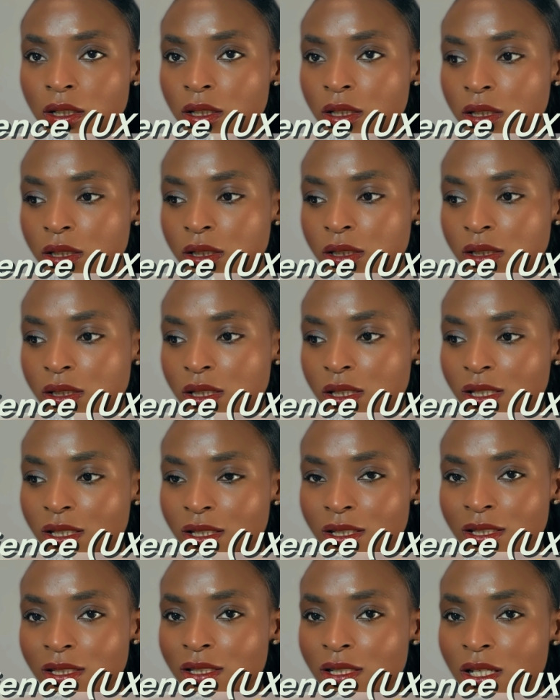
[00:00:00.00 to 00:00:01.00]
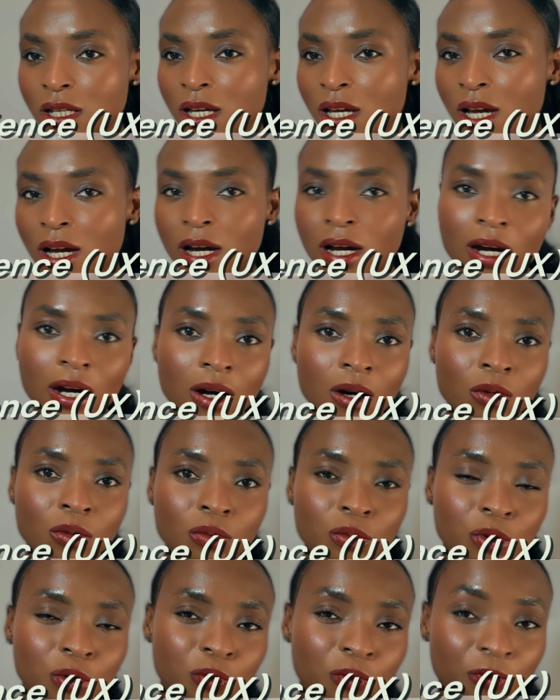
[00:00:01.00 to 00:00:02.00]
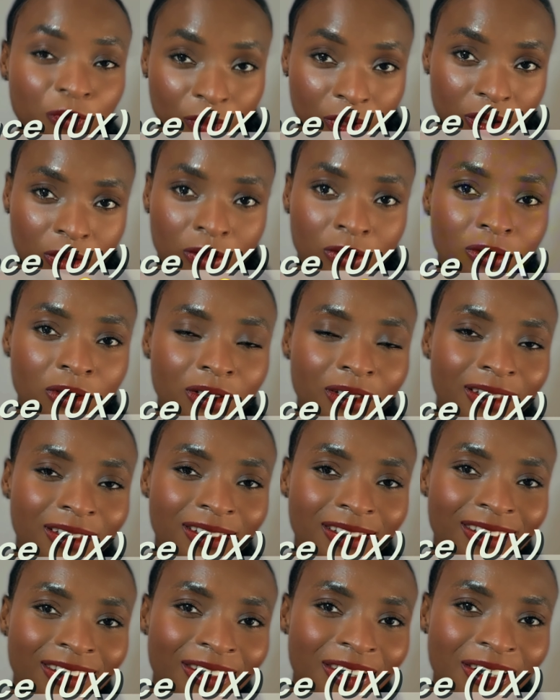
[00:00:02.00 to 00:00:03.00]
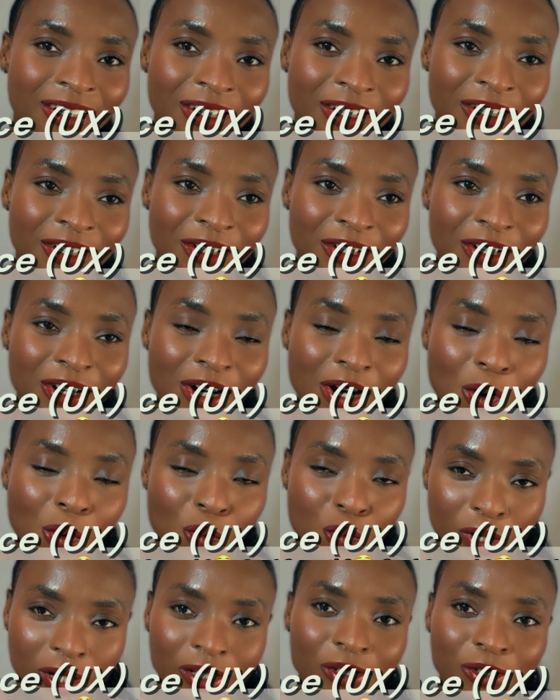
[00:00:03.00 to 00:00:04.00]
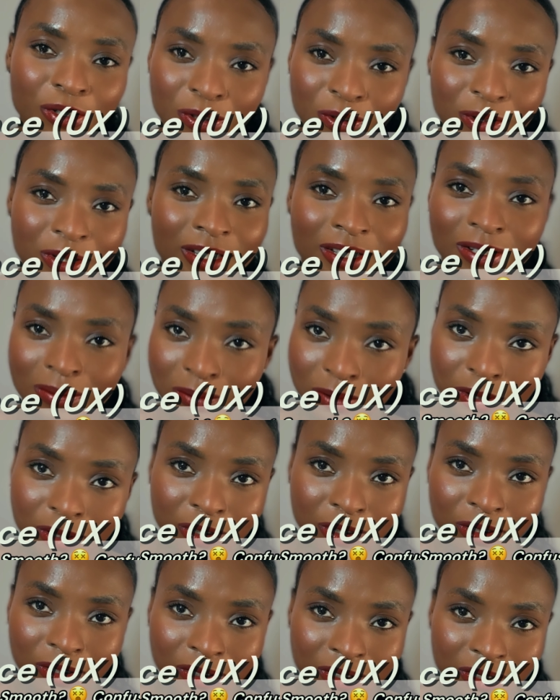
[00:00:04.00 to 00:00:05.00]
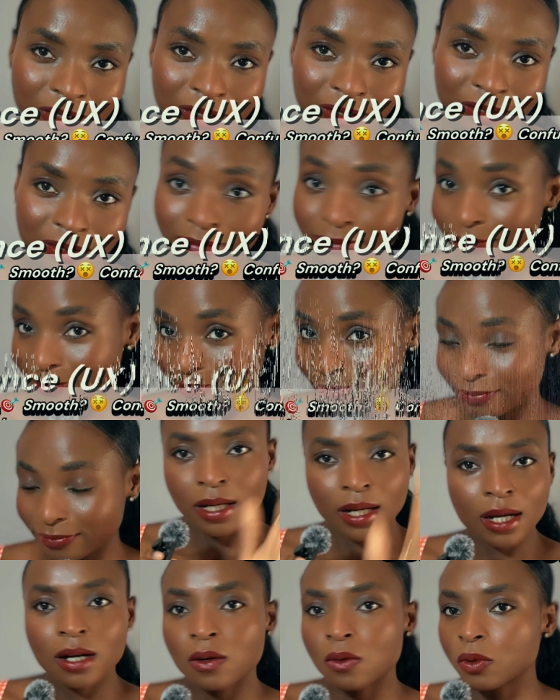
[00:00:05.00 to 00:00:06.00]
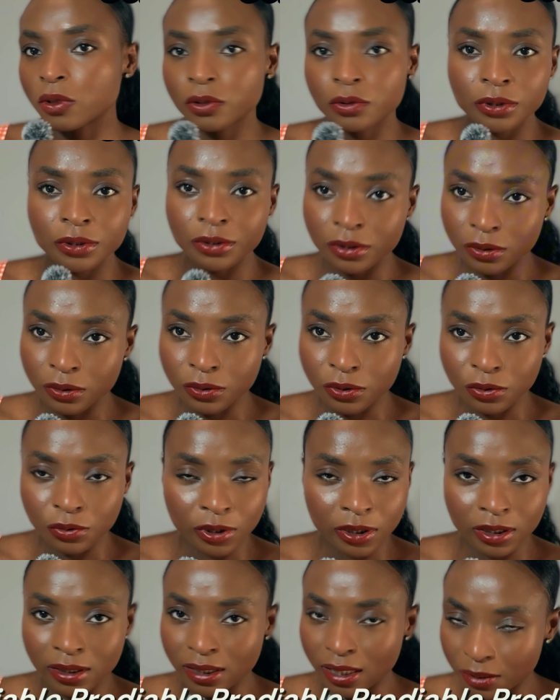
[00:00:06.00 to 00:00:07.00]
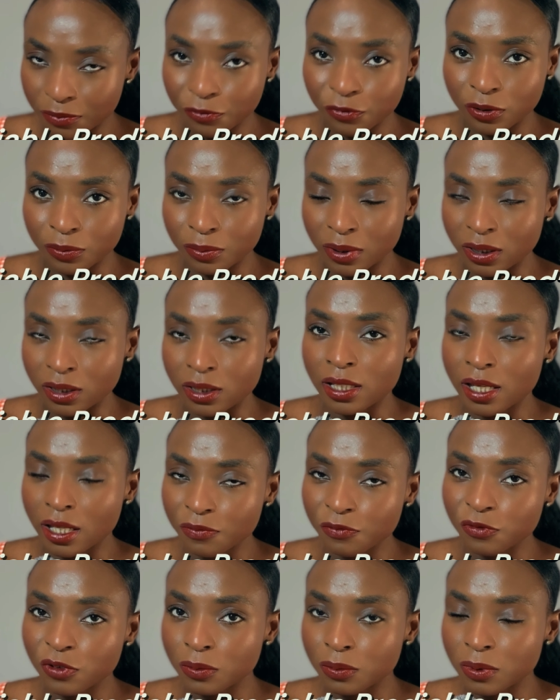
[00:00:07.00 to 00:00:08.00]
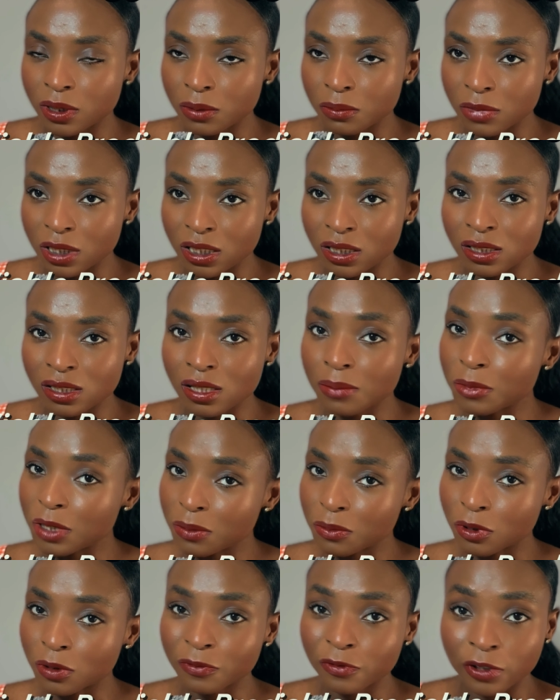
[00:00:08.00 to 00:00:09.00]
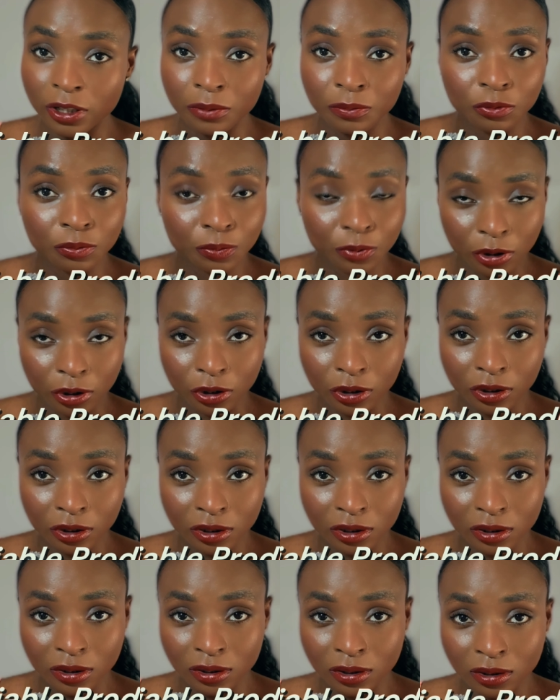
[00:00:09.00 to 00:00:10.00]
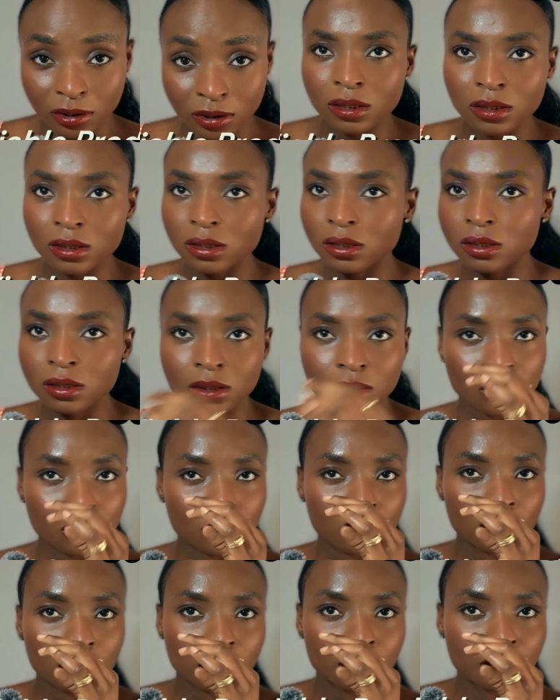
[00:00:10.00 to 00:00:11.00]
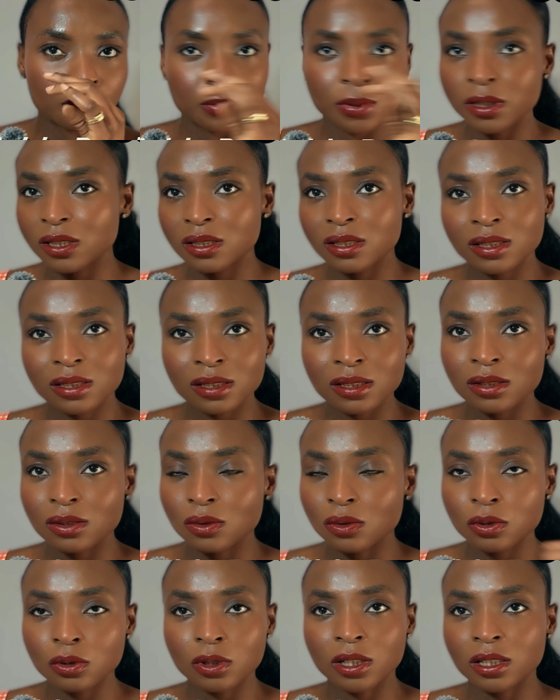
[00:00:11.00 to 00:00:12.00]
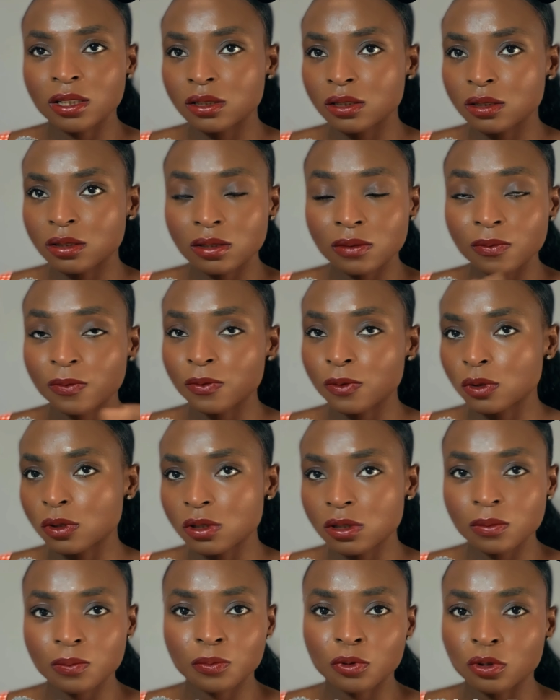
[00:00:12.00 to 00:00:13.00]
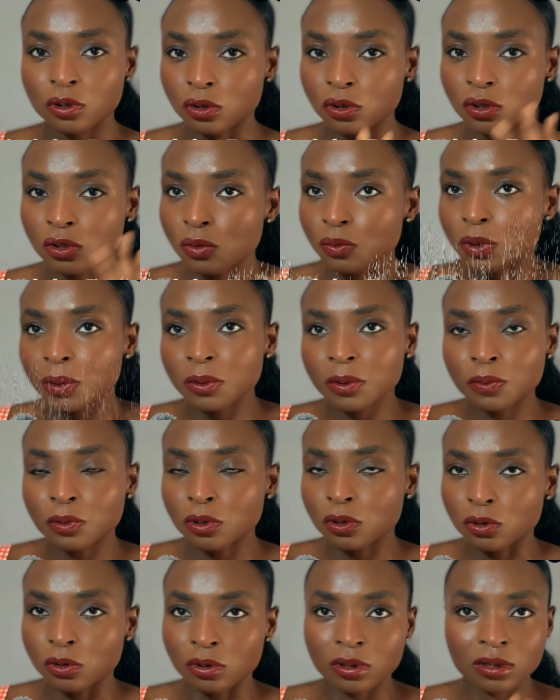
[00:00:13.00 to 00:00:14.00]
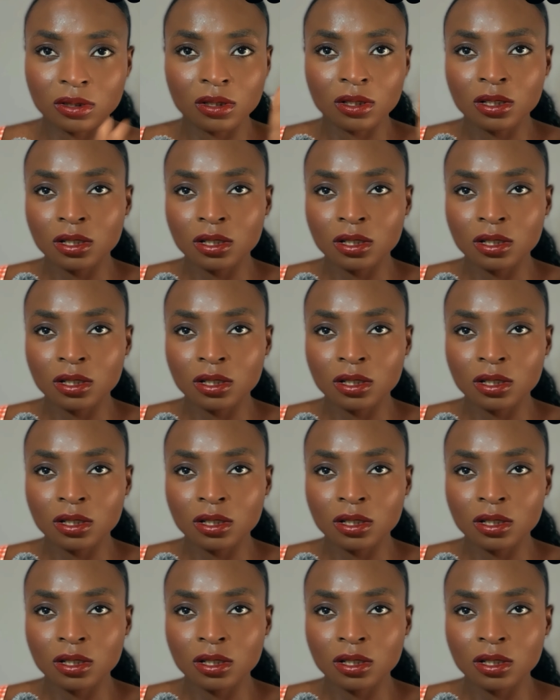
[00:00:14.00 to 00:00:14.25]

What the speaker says: this is how you feel when you're using the product. Now we're going to go straight to MVP. MVP means minimum viable product. It is your business's or your idea's first product, your baby product.